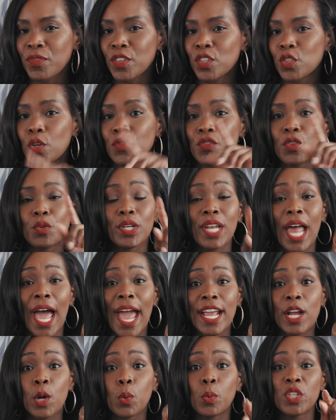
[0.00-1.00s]
So if you
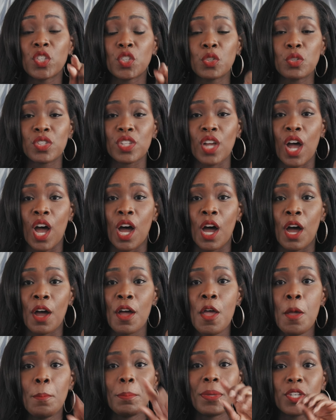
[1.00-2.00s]
like what you saw,